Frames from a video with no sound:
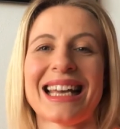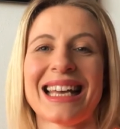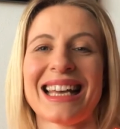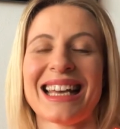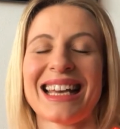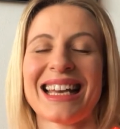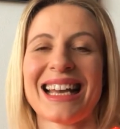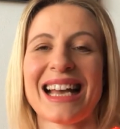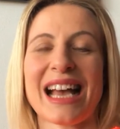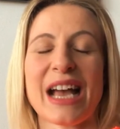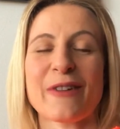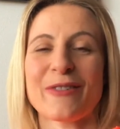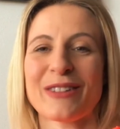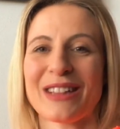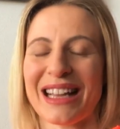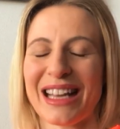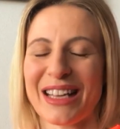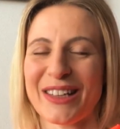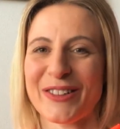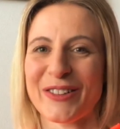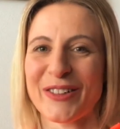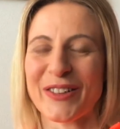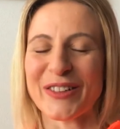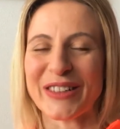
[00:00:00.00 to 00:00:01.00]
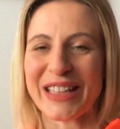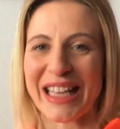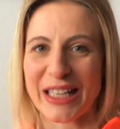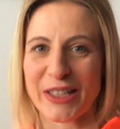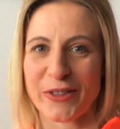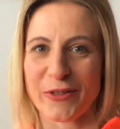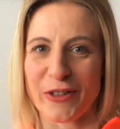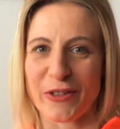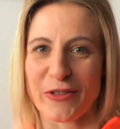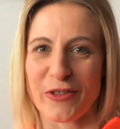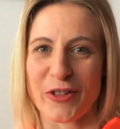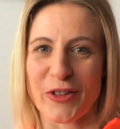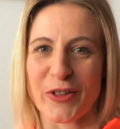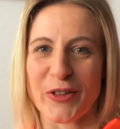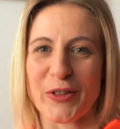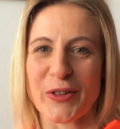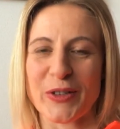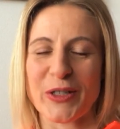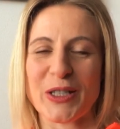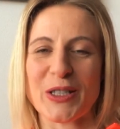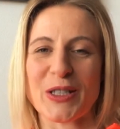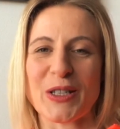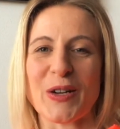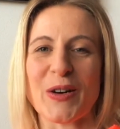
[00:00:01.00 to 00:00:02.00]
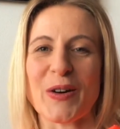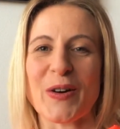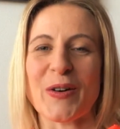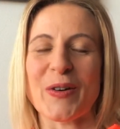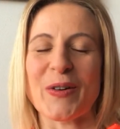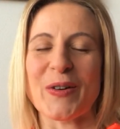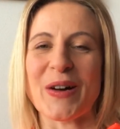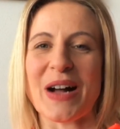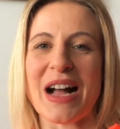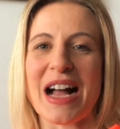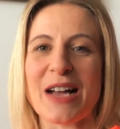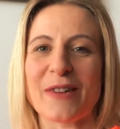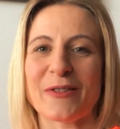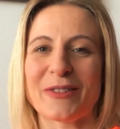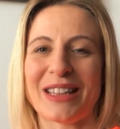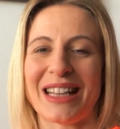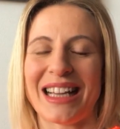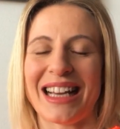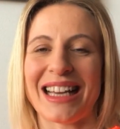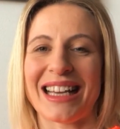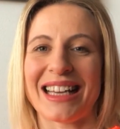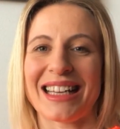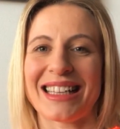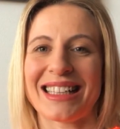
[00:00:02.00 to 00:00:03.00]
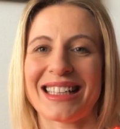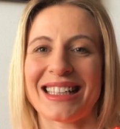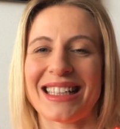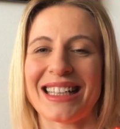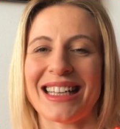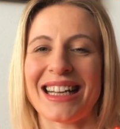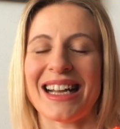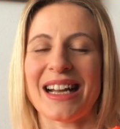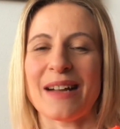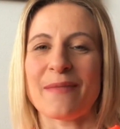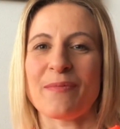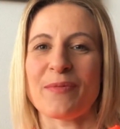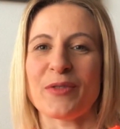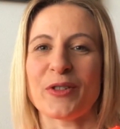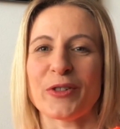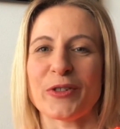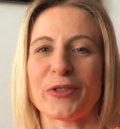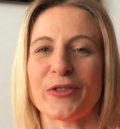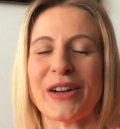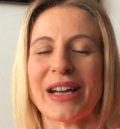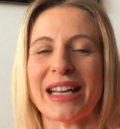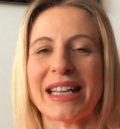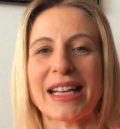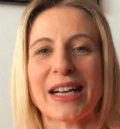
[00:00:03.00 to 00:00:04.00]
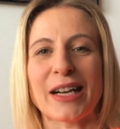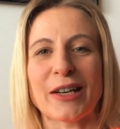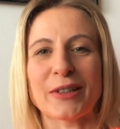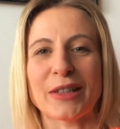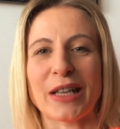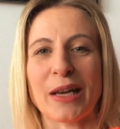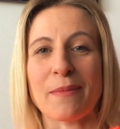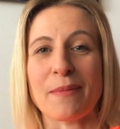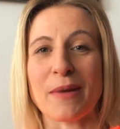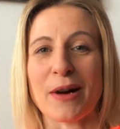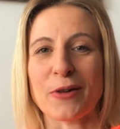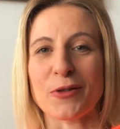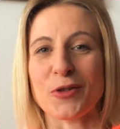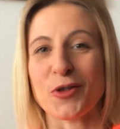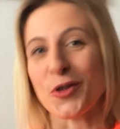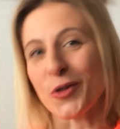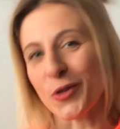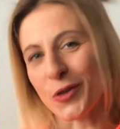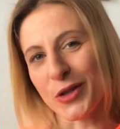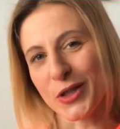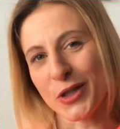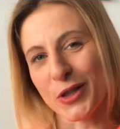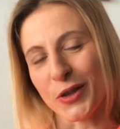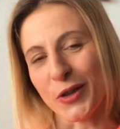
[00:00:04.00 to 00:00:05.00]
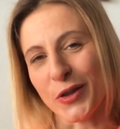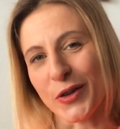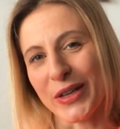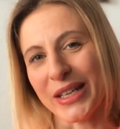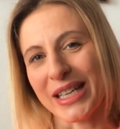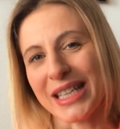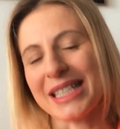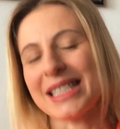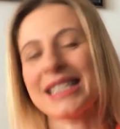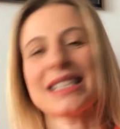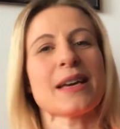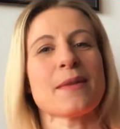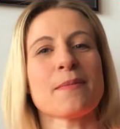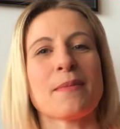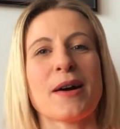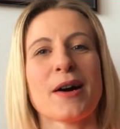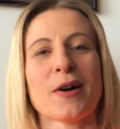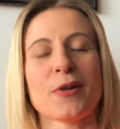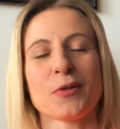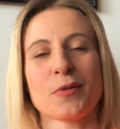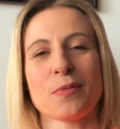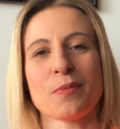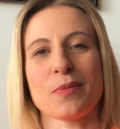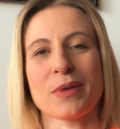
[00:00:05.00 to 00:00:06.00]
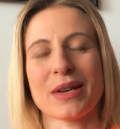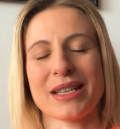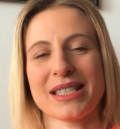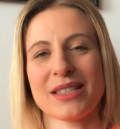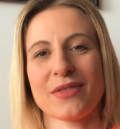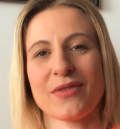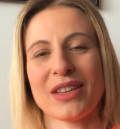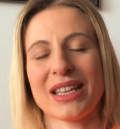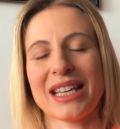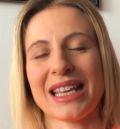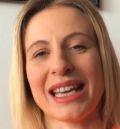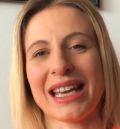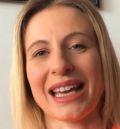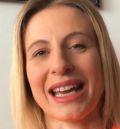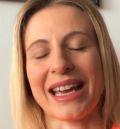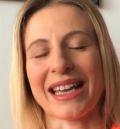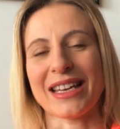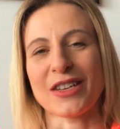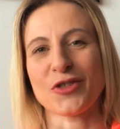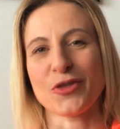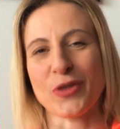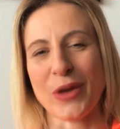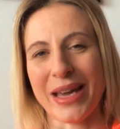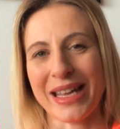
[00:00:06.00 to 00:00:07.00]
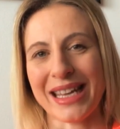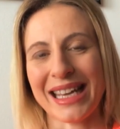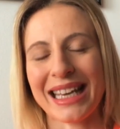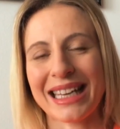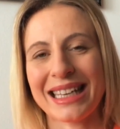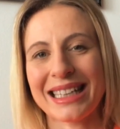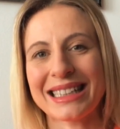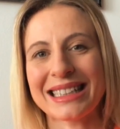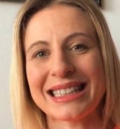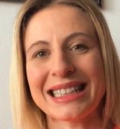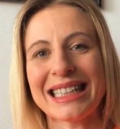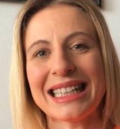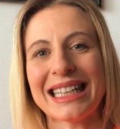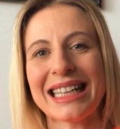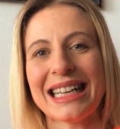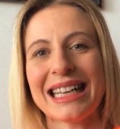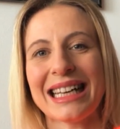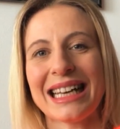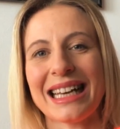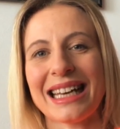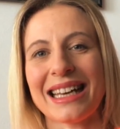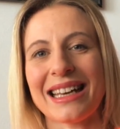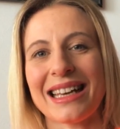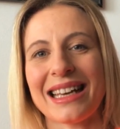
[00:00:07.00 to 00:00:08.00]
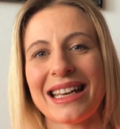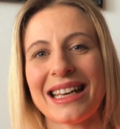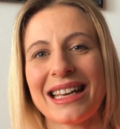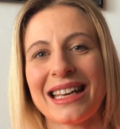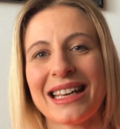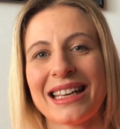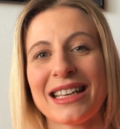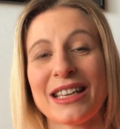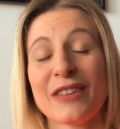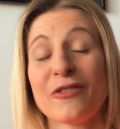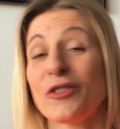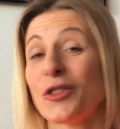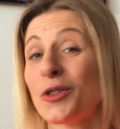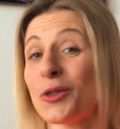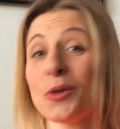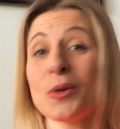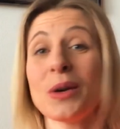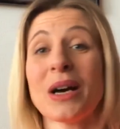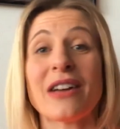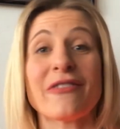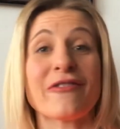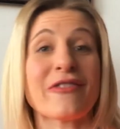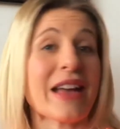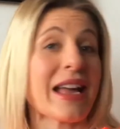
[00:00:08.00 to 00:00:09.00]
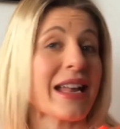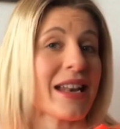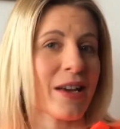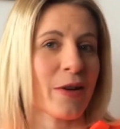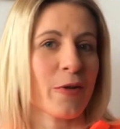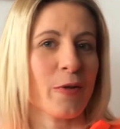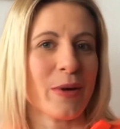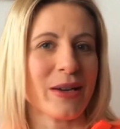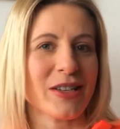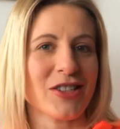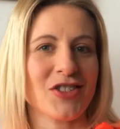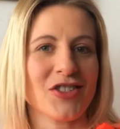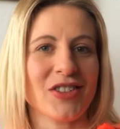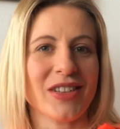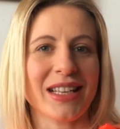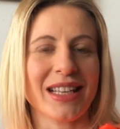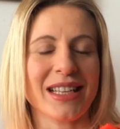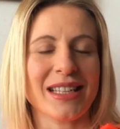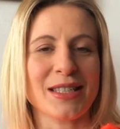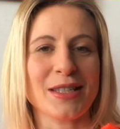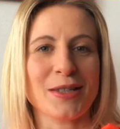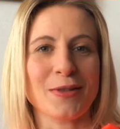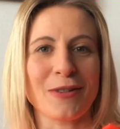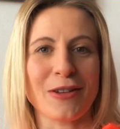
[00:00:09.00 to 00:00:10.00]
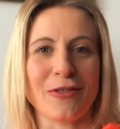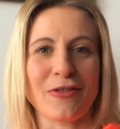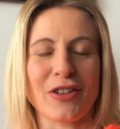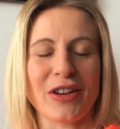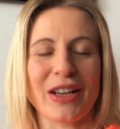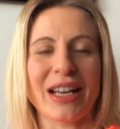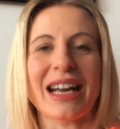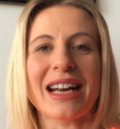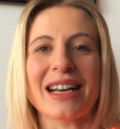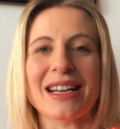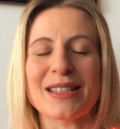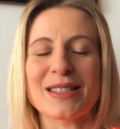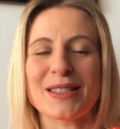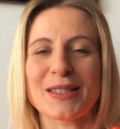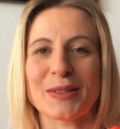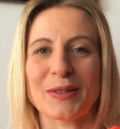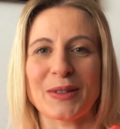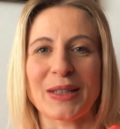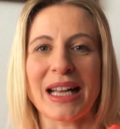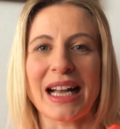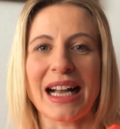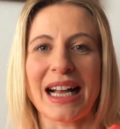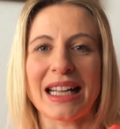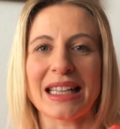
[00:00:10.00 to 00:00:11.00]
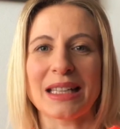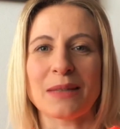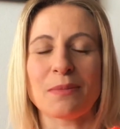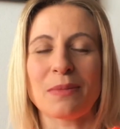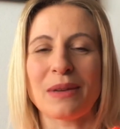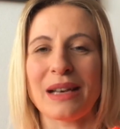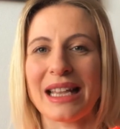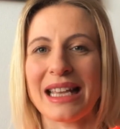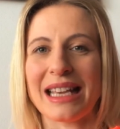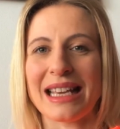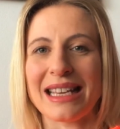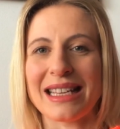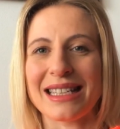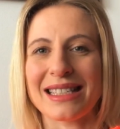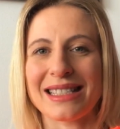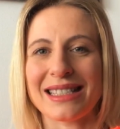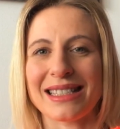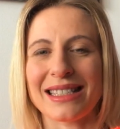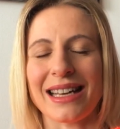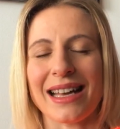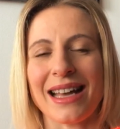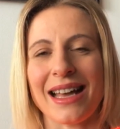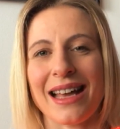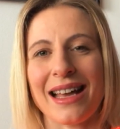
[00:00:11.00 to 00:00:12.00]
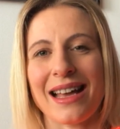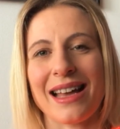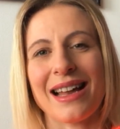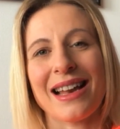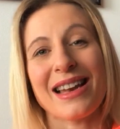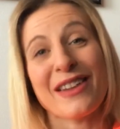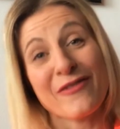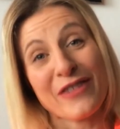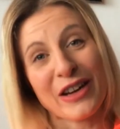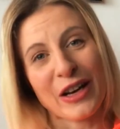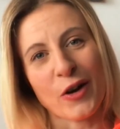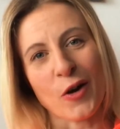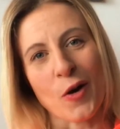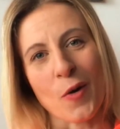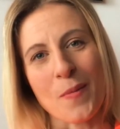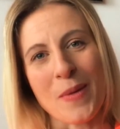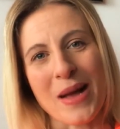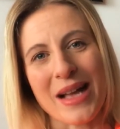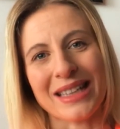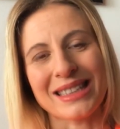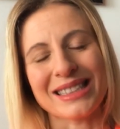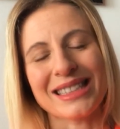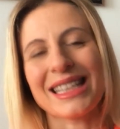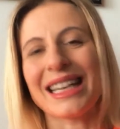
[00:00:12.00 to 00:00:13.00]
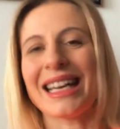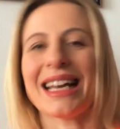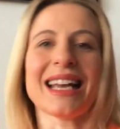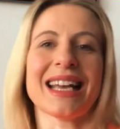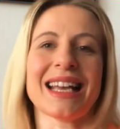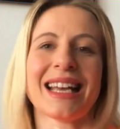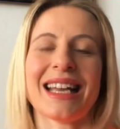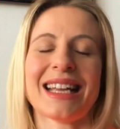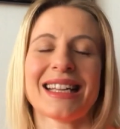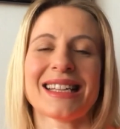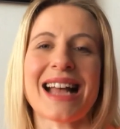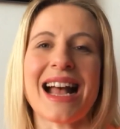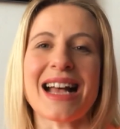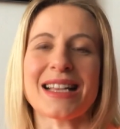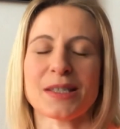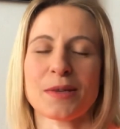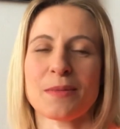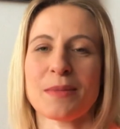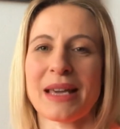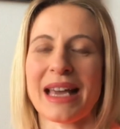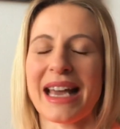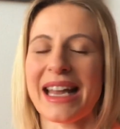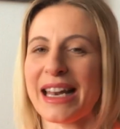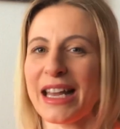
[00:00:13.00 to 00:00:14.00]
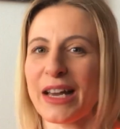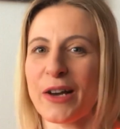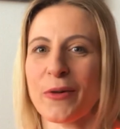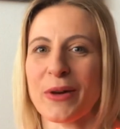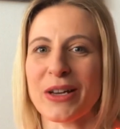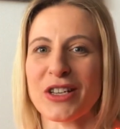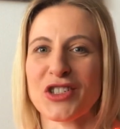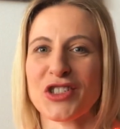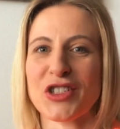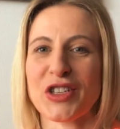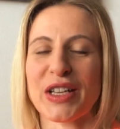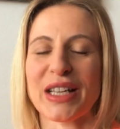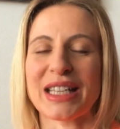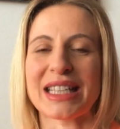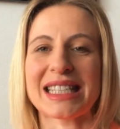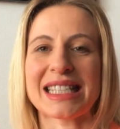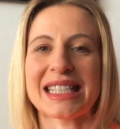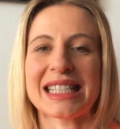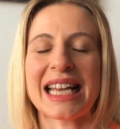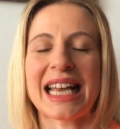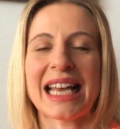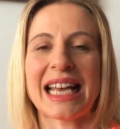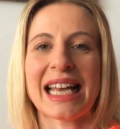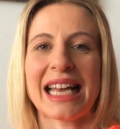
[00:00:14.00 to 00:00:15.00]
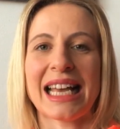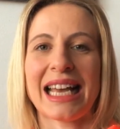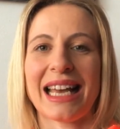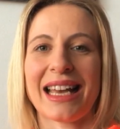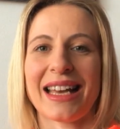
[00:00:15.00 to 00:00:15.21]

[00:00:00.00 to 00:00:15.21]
I would like to connect with you, so I would like to find out about your stories about breastfeeding and training. If you do have any questions with regards to that, please leave a comment and ask me any questions